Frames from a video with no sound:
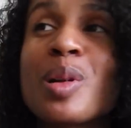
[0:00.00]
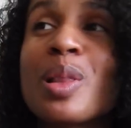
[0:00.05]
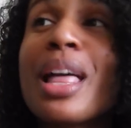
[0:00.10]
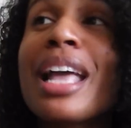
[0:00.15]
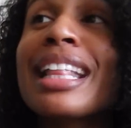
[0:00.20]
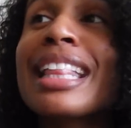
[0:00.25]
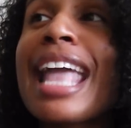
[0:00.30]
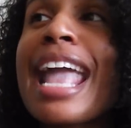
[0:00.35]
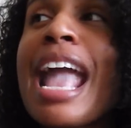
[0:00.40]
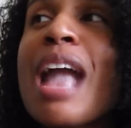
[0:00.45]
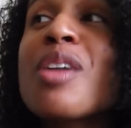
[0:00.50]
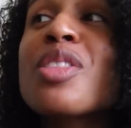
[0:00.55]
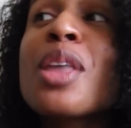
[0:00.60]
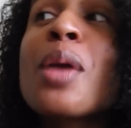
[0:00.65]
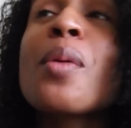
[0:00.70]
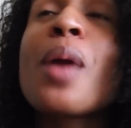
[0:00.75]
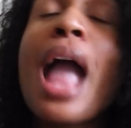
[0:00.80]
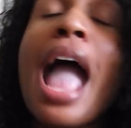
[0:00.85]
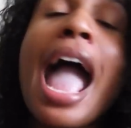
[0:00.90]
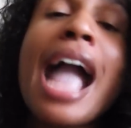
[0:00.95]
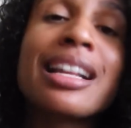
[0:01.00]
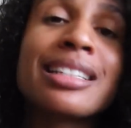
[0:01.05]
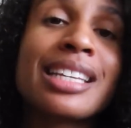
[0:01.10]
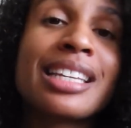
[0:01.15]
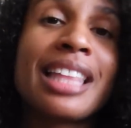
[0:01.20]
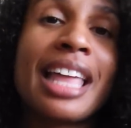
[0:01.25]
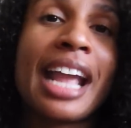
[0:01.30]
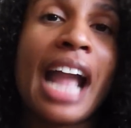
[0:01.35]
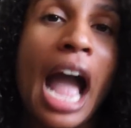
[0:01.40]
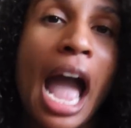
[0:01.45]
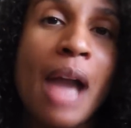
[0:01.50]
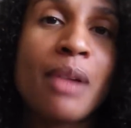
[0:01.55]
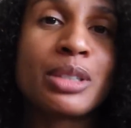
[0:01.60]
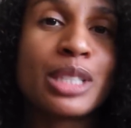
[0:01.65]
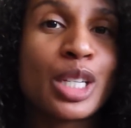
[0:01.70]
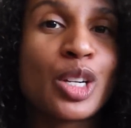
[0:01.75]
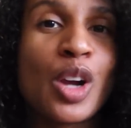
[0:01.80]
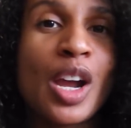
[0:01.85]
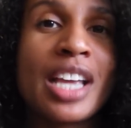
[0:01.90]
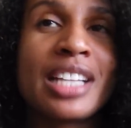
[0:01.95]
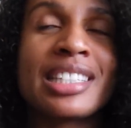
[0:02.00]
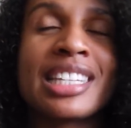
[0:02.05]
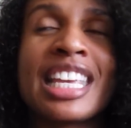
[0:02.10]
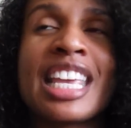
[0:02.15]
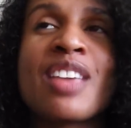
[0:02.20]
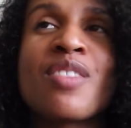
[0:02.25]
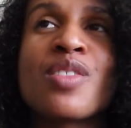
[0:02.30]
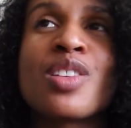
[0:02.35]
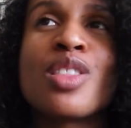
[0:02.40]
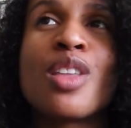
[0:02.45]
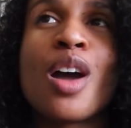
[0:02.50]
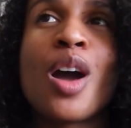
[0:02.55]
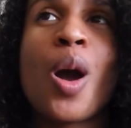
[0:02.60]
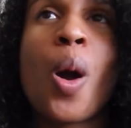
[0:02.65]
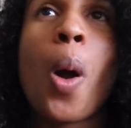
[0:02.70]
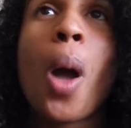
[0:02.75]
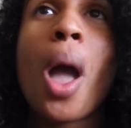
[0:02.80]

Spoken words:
Like they were acting like I was crazy, even though